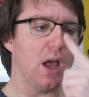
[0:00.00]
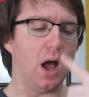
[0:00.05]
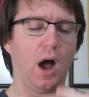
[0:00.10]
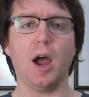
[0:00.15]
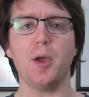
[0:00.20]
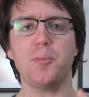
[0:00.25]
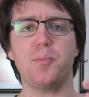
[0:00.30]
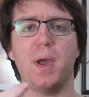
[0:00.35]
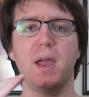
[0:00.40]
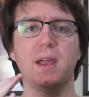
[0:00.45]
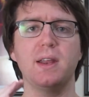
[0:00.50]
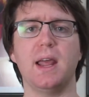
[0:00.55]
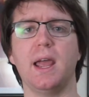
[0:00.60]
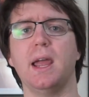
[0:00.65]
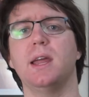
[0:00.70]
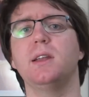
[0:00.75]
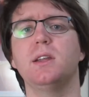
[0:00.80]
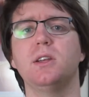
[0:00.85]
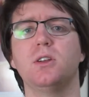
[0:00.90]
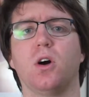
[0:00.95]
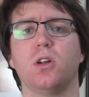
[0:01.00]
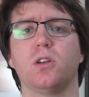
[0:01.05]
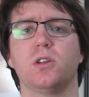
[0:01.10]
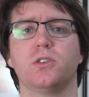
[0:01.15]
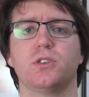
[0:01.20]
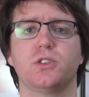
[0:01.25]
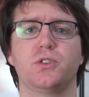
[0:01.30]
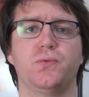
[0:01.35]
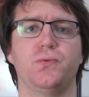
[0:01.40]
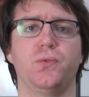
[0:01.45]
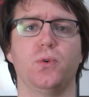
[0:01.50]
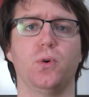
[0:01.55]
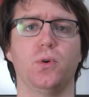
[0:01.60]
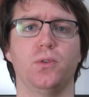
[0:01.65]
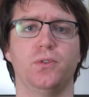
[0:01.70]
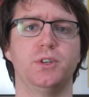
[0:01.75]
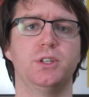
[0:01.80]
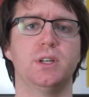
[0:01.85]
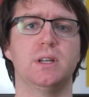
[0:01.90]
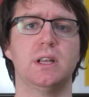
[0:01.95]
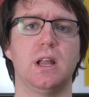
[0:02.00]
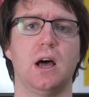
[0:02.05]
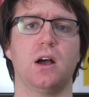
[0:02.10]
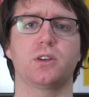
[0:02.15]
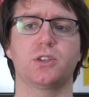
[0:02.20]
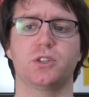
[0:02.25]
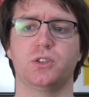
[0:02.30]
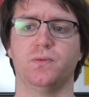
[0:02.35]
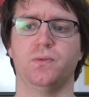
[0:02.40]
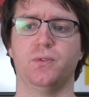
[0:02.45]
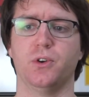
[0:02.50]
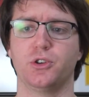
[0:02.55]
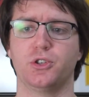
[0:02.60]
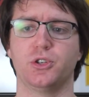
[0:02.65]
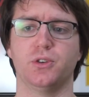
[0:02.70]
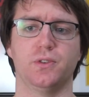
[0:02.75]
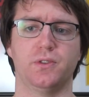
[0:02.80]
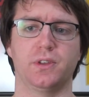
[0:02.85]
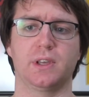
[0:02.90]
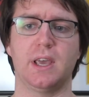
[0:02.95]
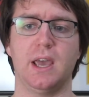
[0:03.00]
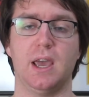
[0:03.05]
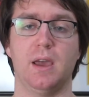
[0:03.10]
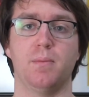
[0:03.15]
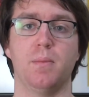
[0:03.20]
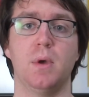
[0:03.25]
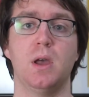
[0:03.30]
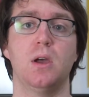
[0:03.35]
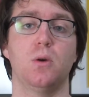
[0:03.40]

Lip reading: I paid $80 for the deluxe version of the game,